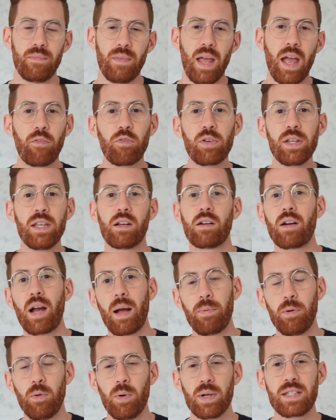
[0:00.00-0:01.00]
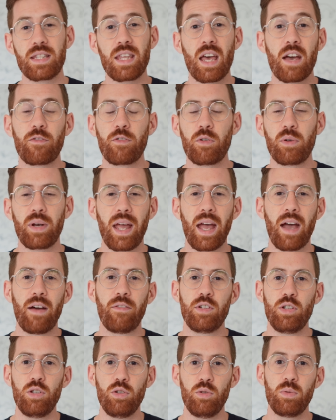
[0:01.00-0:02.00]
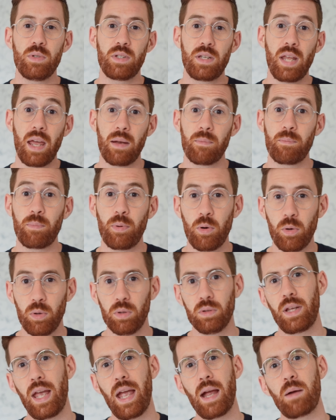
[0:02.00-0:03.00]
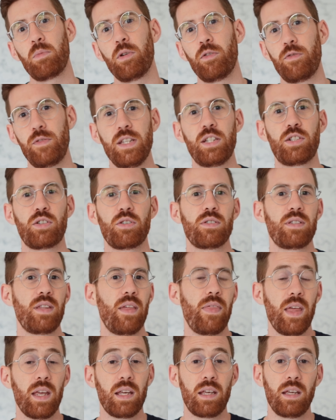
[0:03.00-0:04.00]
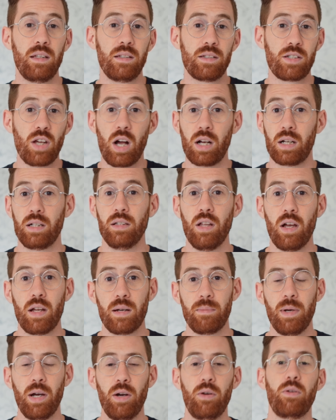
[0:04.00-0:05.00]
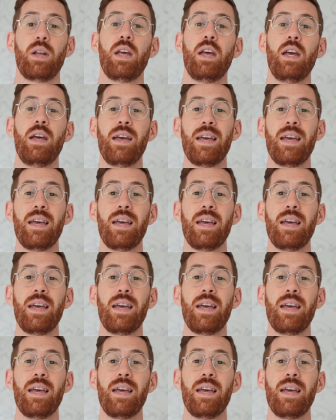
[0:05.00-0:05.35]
Every year, Apple wants the iPhone to have new tentpole camera features that they can talk a lot about.